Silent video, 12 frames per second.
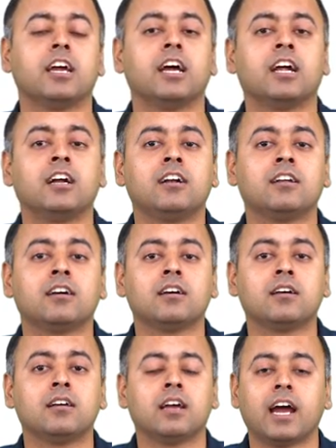and
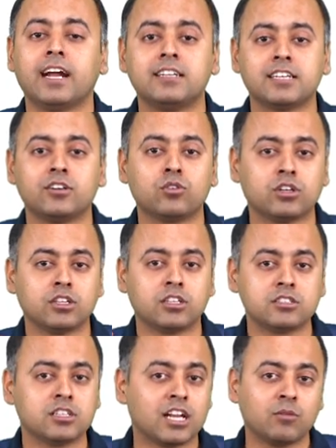I decide, okay,
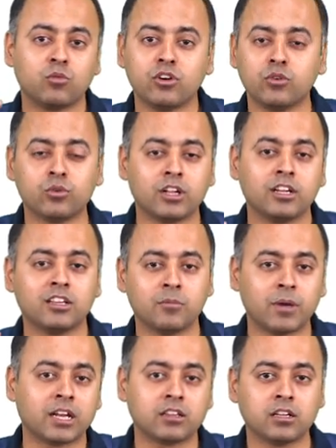this year I am going to run in
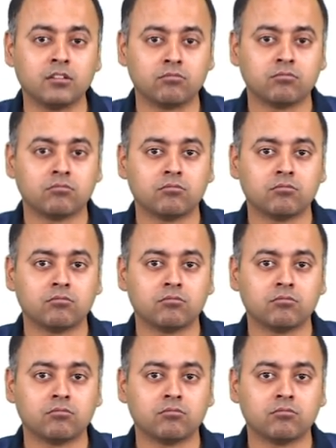the marathon.